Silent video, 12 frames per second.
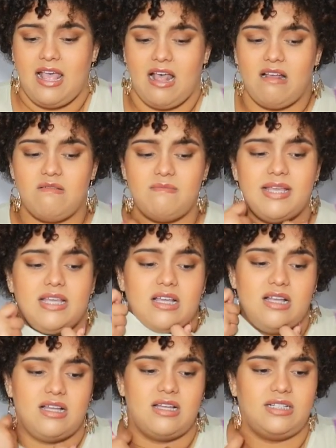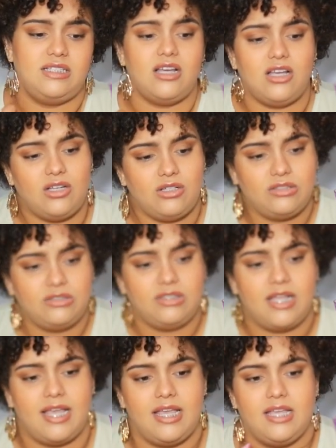oh my god, no,
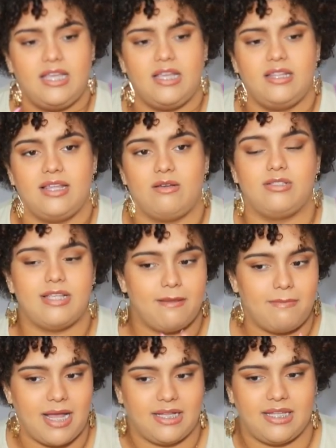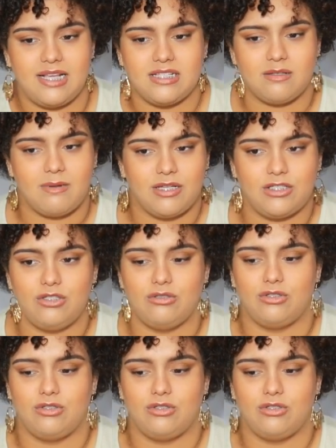like they'll say bad things about you